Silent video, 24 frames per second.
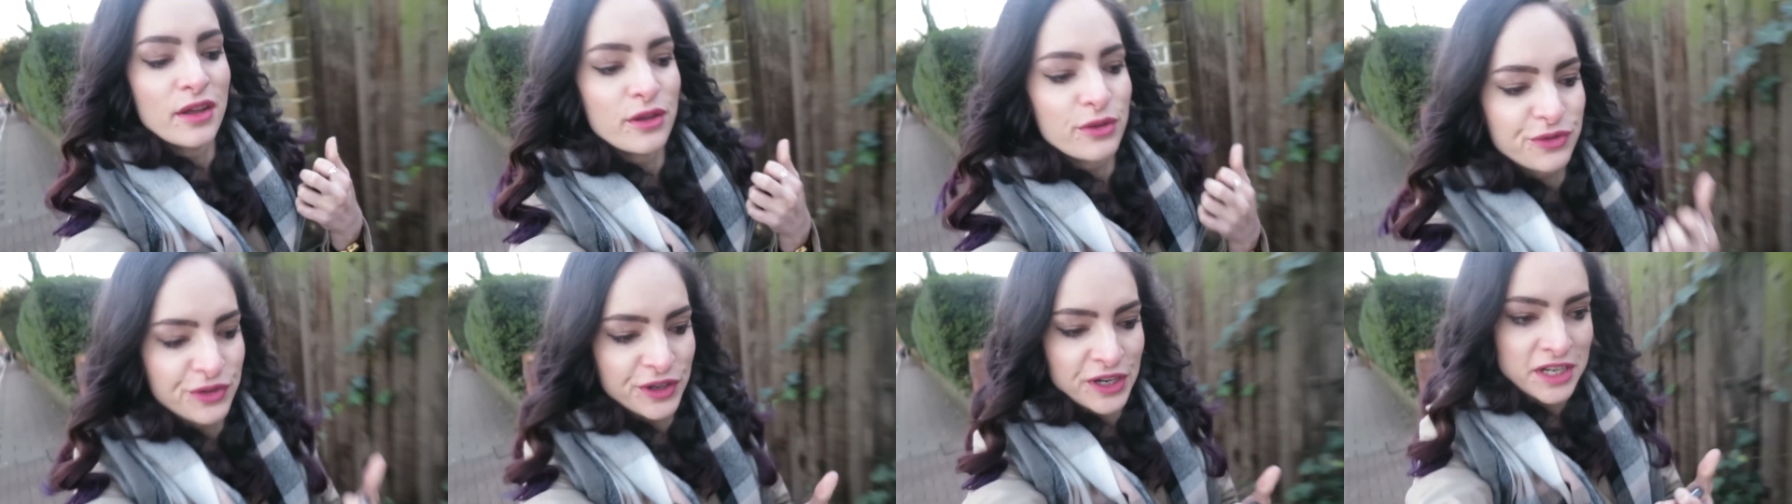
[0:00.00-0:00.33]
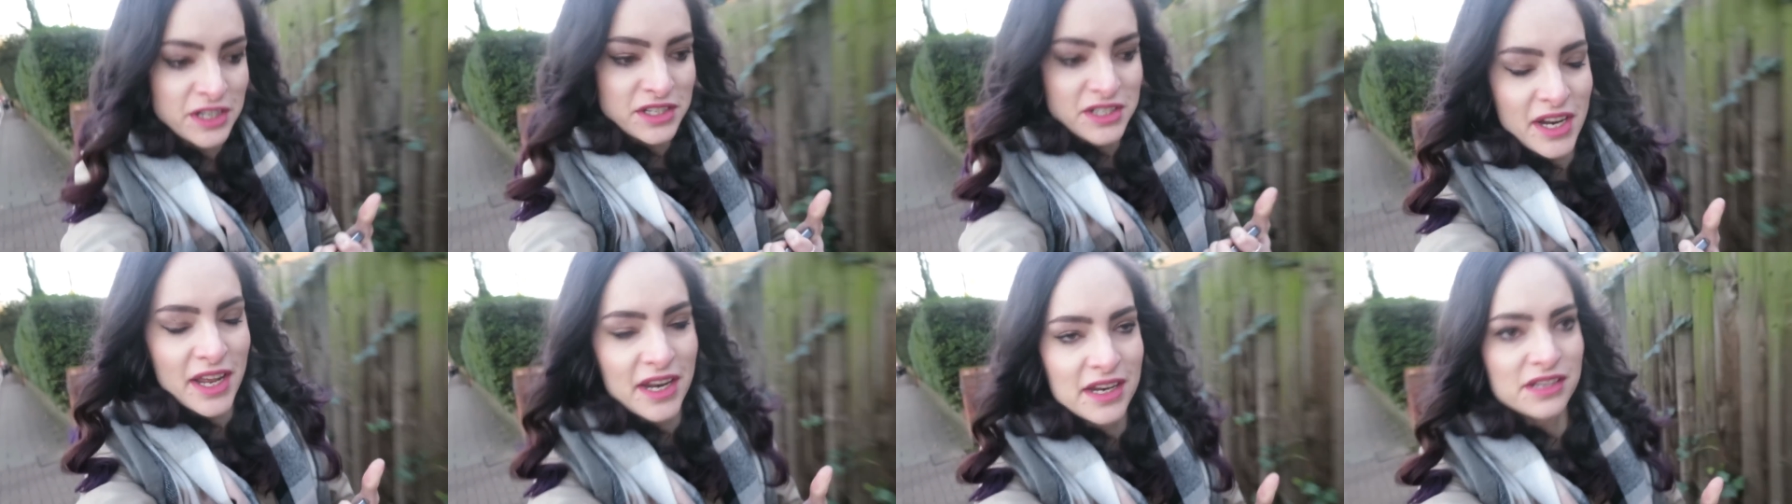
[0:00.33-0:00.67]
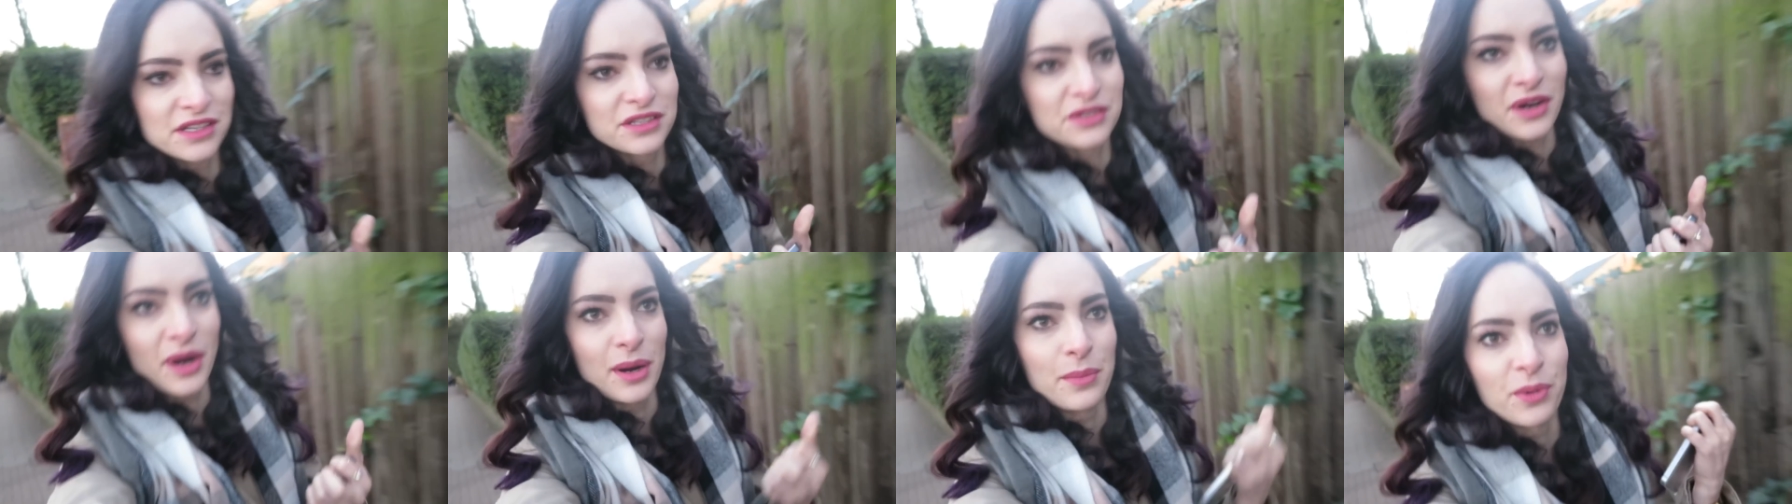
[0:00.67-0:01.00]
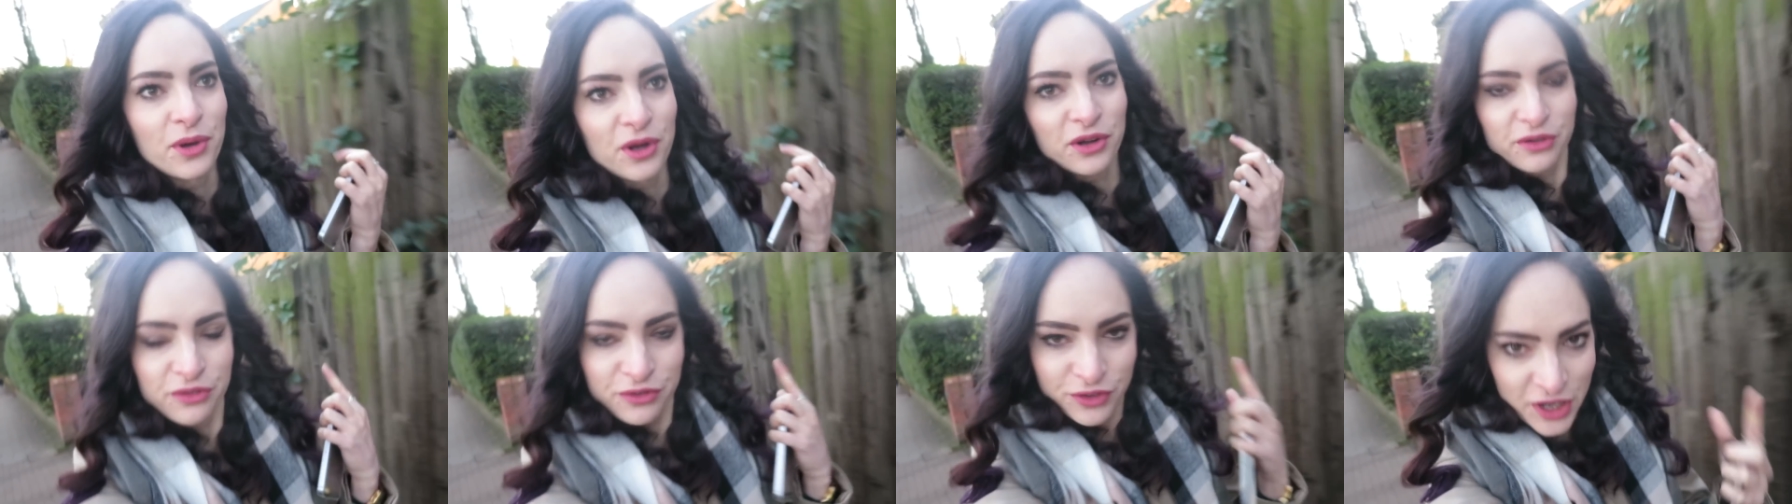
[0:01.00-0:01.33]
finished Andy's
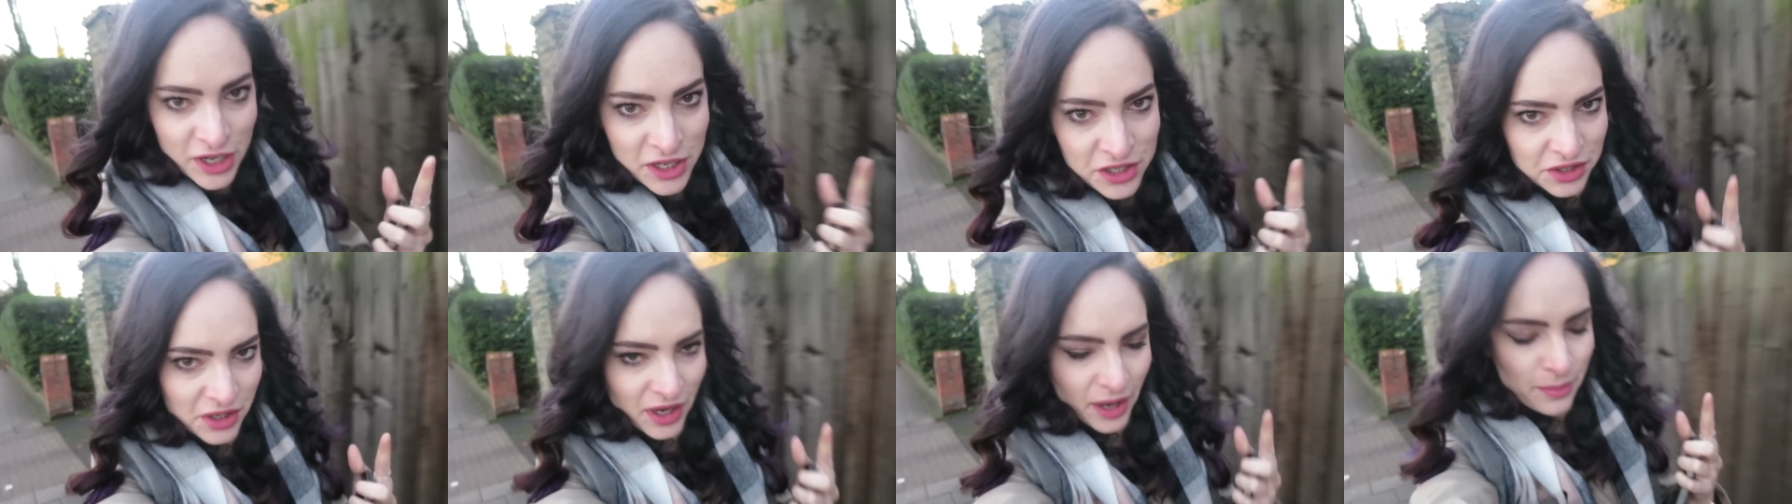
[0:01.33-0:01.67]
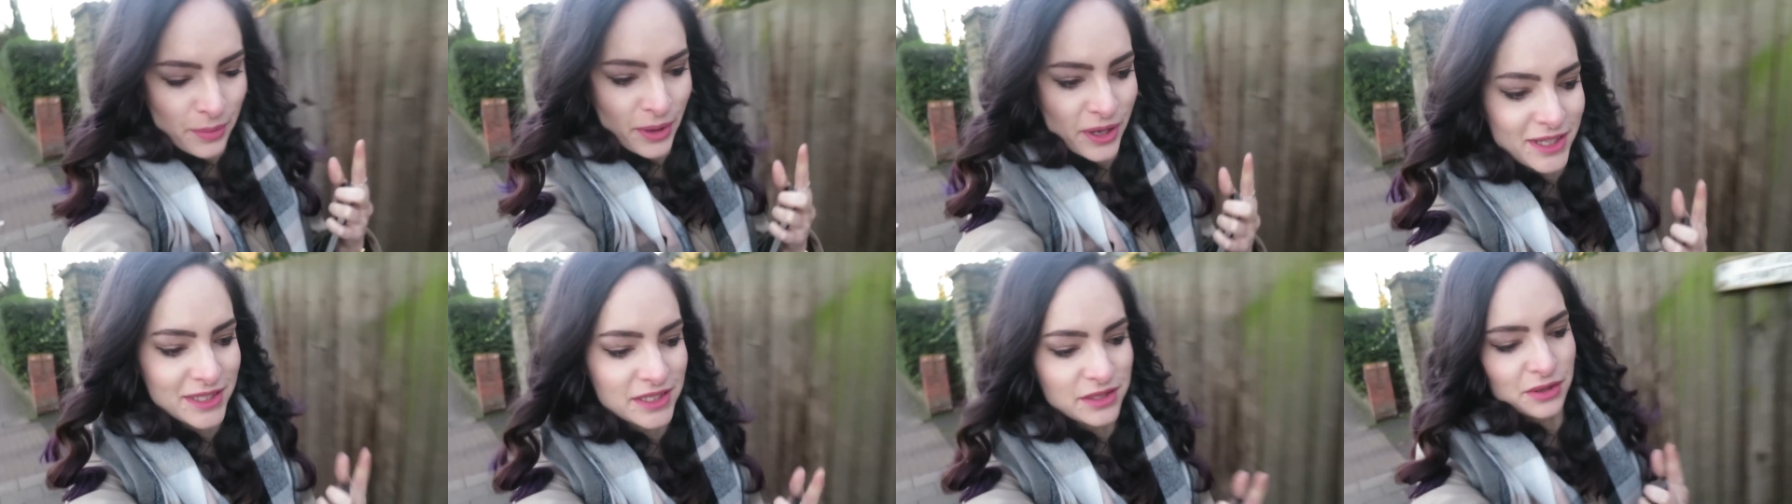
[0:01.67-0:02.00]
scrapbook, finished Grandpa's